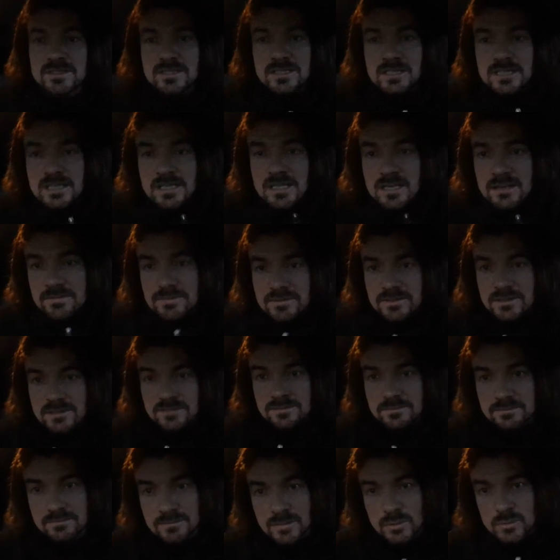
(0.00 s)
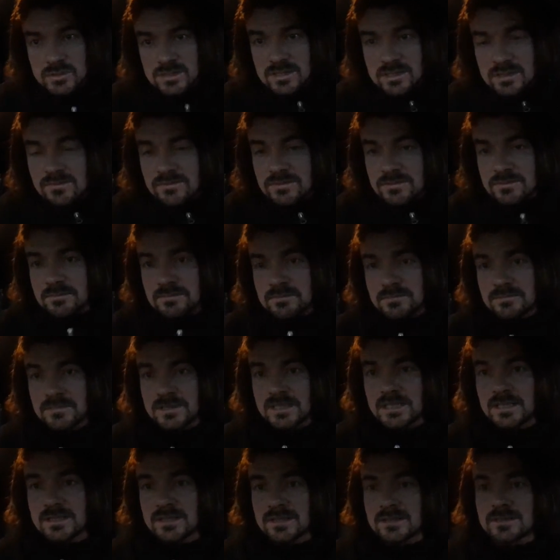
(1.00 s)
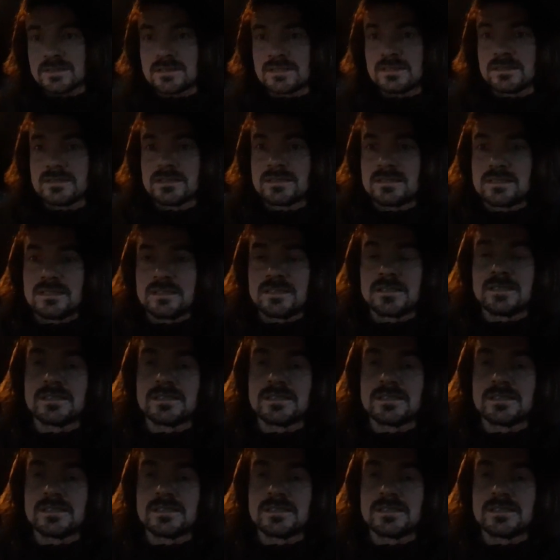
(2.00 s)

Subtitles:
scene after, most of them, because it's